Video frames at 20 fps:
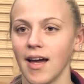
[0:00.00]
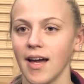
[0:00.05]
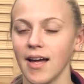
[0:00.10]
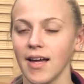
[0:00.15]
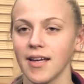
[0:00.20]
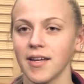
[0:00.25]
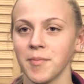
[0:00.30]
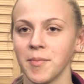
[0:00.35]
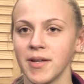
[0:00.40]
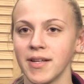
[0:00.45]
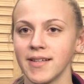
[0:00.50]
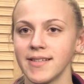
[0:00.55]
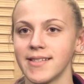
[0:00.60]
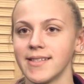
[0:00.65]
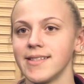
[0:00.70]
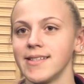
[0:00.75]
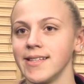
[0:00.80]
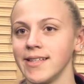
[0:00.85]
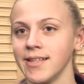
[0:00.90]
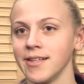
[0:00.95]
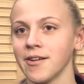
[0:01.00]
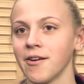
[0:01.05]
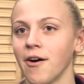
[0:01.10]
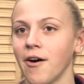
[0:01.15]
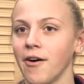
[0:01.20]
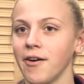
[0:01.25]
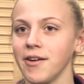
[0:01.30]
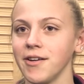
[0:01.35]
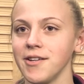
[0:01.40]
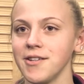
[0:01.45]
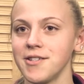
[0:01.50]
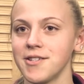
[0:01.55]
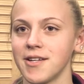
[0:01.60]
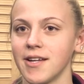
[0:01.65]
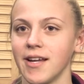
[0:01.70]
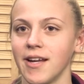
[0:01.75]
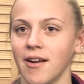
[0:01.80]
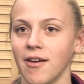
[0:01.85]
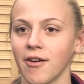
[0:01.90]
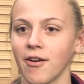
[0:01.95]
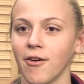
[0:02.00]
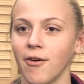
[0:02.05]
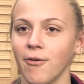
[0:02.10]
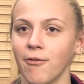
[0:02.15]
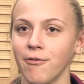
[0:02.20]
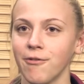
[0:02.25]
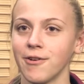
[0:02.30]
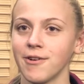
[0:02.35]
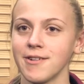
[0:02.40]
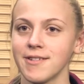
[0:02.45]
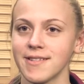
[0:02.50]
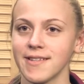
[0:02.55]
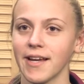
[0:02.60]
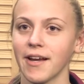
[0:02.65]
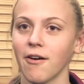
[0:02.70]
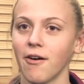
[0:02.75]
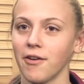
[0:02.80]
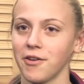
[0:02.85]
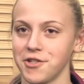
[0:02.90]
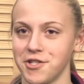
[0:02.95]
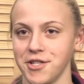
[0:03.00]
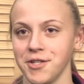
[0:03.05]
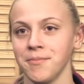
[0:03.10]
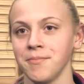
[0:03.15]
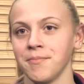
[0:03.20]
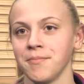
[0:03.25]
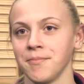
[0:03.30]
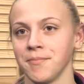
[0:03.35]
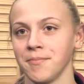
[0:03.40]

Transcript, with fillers: I committed to Dean College and I'll go for psychology.